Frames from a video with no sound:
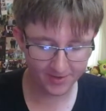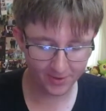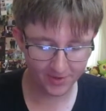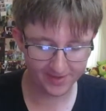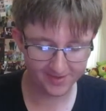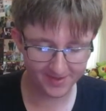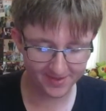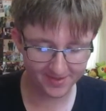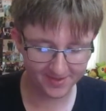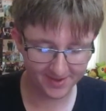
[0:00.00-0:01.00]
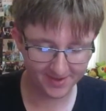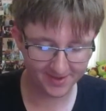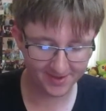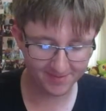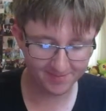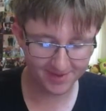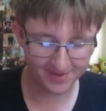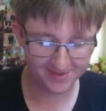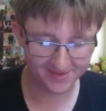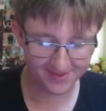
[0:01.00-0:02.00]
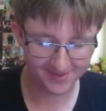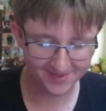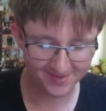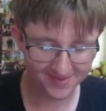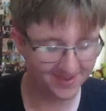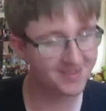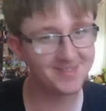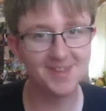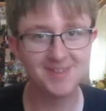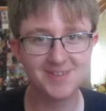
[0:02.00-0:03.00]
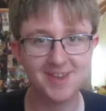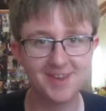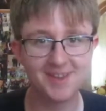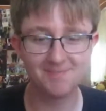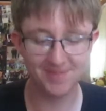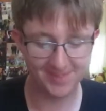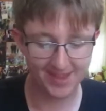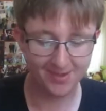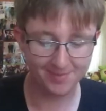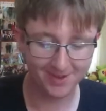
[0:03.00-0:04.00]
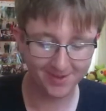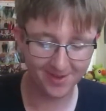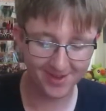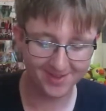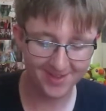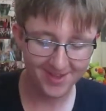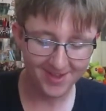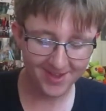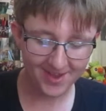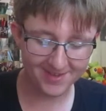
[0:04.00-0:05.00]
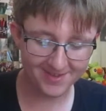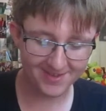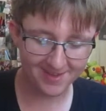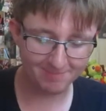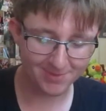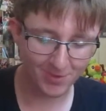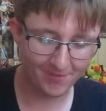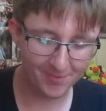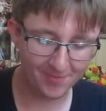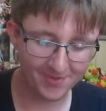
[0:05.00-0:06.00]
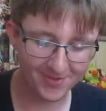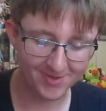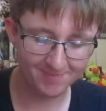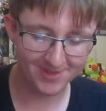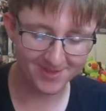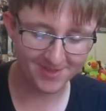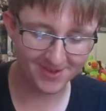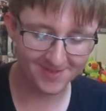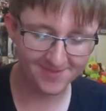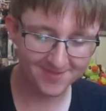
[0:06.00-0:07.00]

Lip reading: oh, and I see a sock on my incense. It's not shiny, but that would have been great. I just like blew off the professor completely there.